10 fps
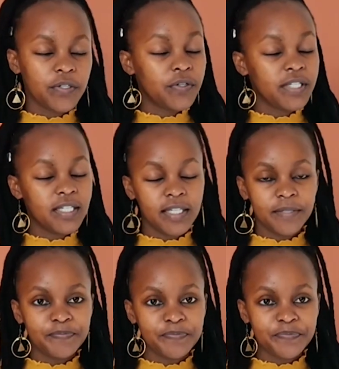not
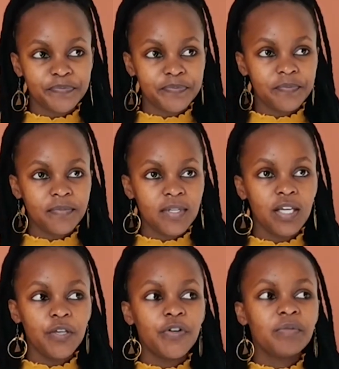easy.
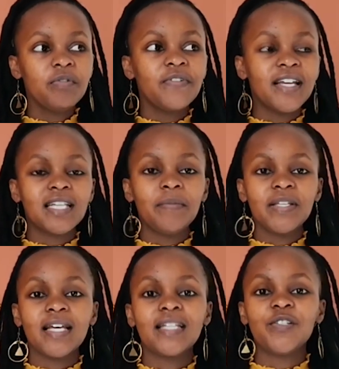You remove like
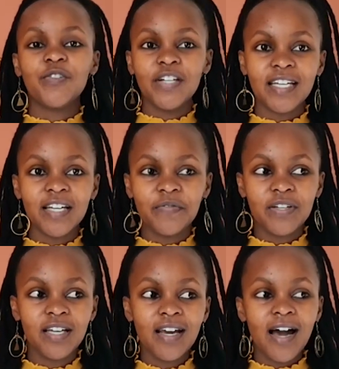something that is really
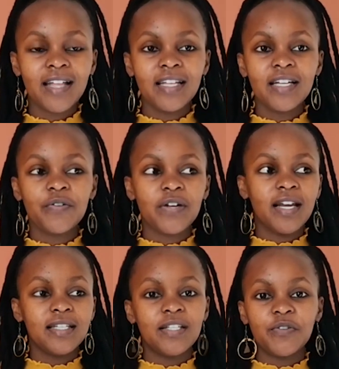heavy, and then you
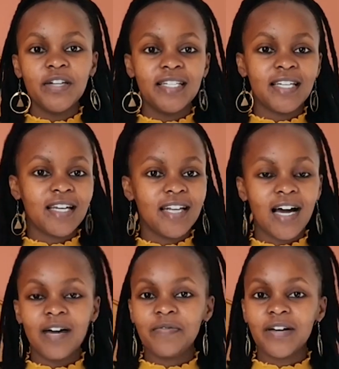realize it's only taken
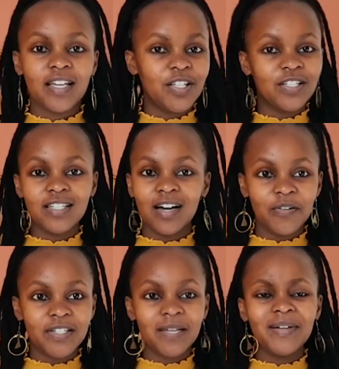a half a kg
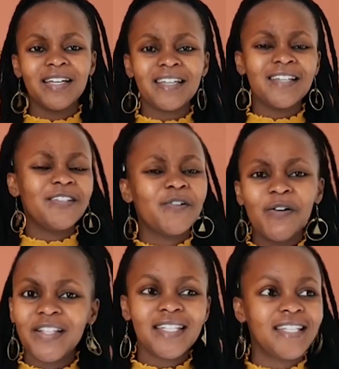out. I'm like,
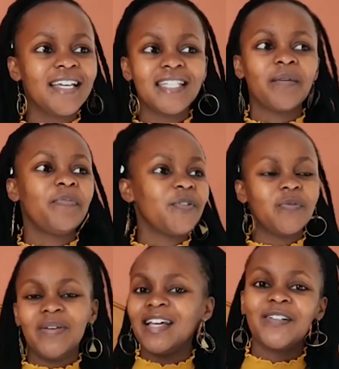yo, this thing is supposed
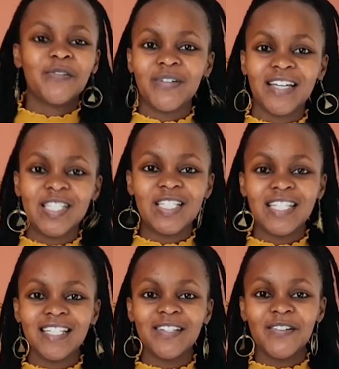to be like 2
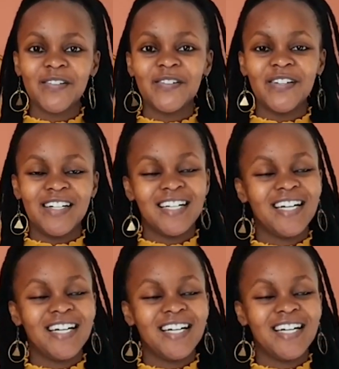kgs, you know.